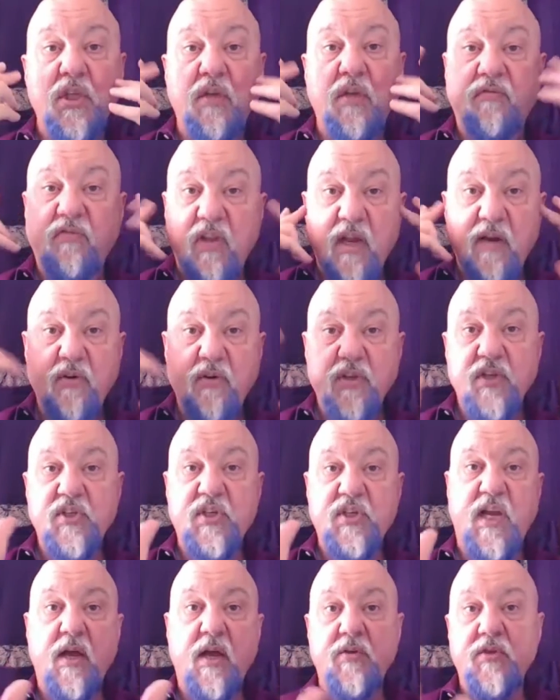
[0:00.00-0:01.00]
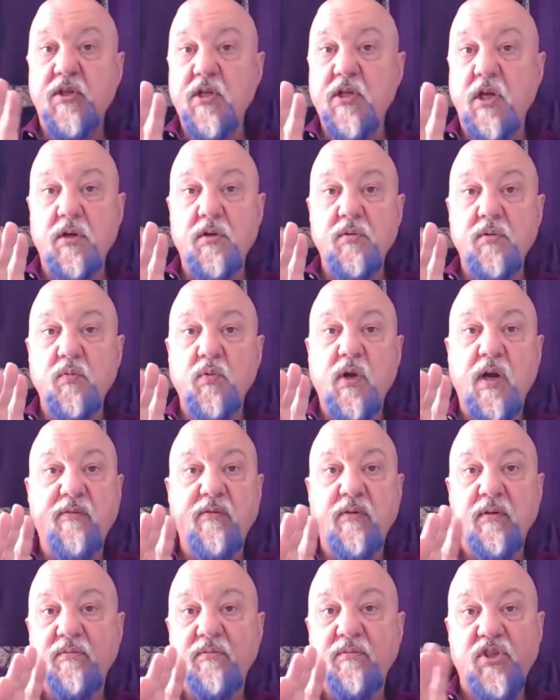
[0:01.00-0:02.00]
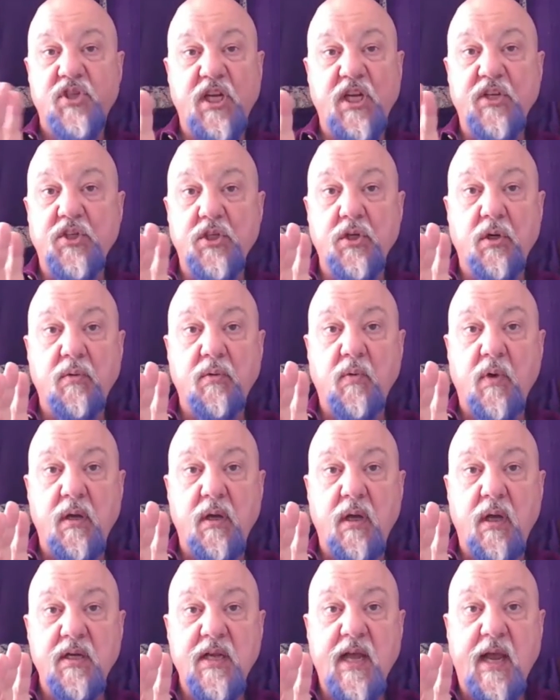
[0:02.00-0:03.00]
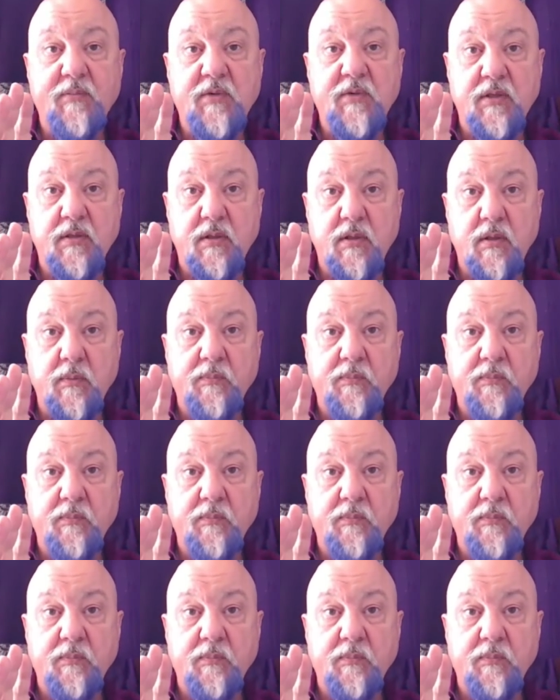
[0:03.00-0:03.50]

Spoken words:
the flavor, the sound, the tone, whatever sense you're adapted to.